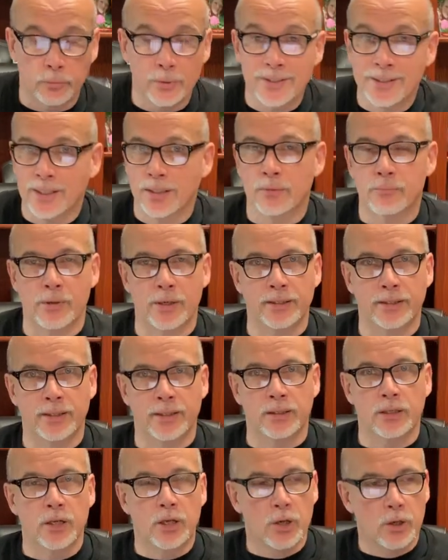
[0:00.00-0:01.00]
We celebrate
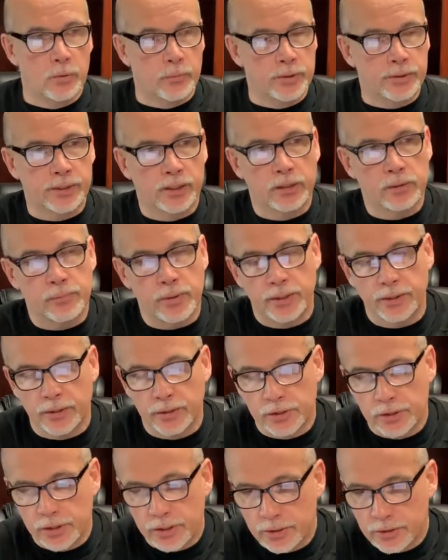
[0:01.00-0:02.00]
that. We celebrate that